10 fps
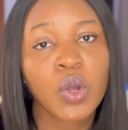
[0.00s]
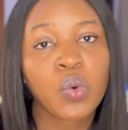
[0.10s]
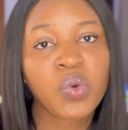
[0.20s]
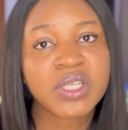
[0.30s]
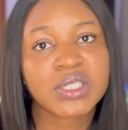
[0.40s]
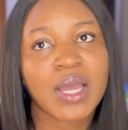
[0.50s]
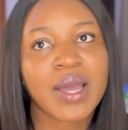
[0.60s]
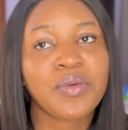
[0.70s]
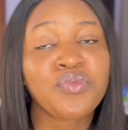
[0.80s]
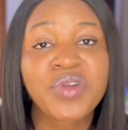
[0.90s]
which
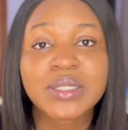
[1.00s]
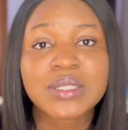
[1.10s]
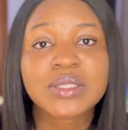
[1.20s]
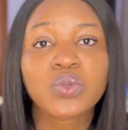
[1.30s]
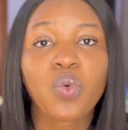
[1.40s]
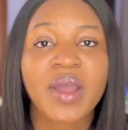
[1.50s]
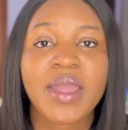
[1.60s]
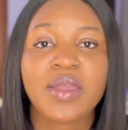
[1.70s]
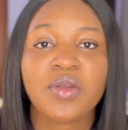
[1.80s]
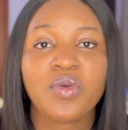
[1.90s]
are reasons why
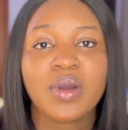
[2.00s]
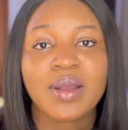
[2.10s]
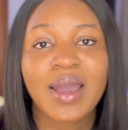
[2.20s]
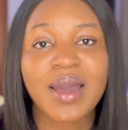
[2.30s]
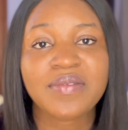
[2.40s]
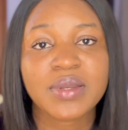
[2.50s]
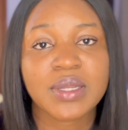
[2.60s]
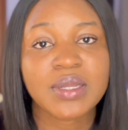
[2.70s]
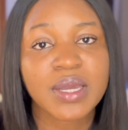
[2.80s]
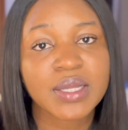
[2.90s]
you are having
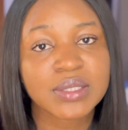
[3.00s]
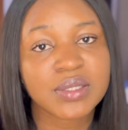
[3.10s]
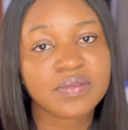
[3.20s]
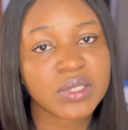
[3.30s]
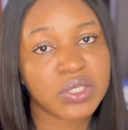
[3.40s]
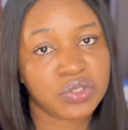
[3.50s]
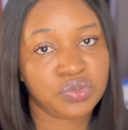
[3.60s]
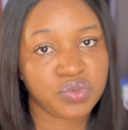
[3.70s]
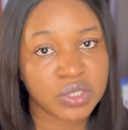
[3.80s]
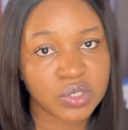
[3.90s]
a negative test
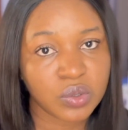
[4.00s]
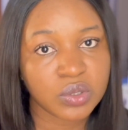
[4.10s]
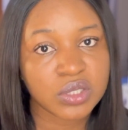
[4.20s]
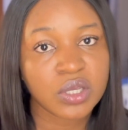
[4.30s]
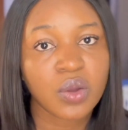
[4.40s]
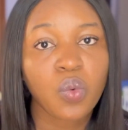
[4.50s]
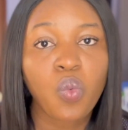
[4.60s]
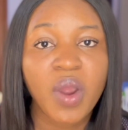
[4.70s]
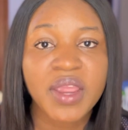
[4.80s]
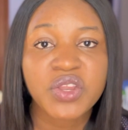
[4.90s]
result
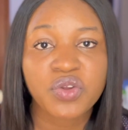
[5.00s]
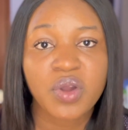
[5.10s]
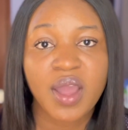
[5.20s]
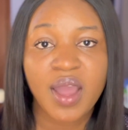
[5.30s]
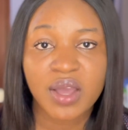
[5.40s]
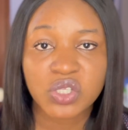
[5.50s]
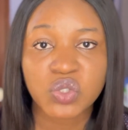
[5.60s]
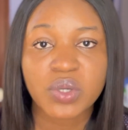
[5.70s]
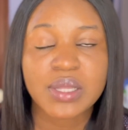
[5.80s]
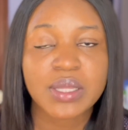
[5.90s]
when you are
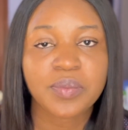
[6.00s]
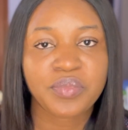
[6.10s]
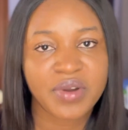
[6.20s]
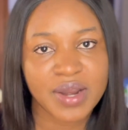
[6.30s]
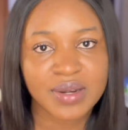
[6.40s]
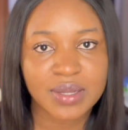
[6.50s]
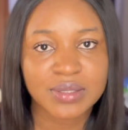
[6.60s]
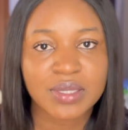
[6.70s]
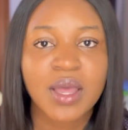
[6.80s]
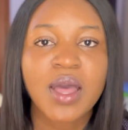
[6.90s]
actually
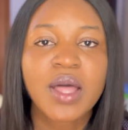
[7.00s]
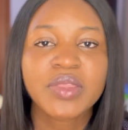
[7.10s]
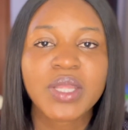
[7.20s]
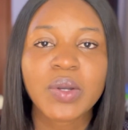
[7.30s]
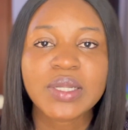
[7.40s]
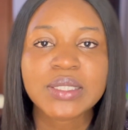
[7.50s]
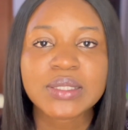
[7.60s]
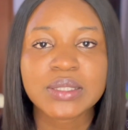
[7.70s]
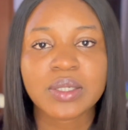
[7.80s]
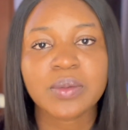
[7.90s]
pregnant. Now
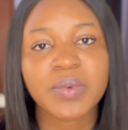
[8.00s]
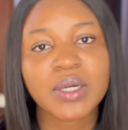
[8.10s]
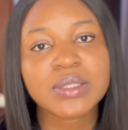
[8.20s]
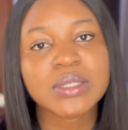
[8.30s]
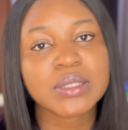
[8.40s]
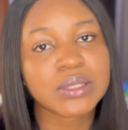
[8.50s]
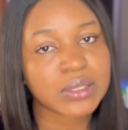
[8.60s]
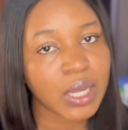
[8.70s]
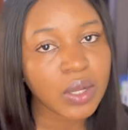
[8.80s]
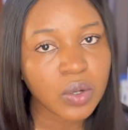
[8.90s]
let's talk about the
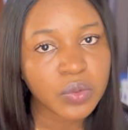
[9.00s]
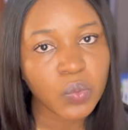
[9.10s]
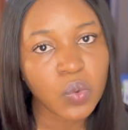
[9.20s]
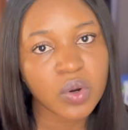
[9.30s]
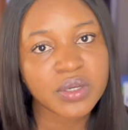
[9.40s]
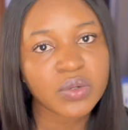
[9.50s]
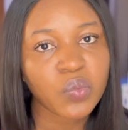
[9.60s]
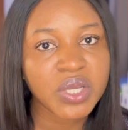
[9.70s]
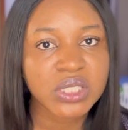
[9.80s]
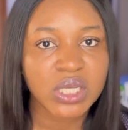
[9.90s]
second one,
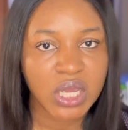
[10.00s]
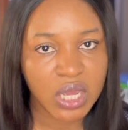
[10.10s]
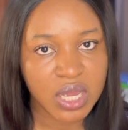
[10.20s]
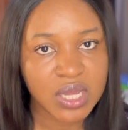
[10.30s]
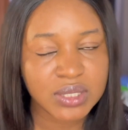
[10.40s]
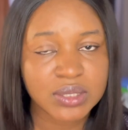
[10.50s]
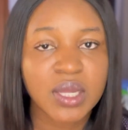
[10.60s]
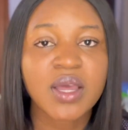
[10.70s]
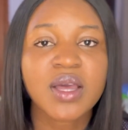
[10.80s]
which is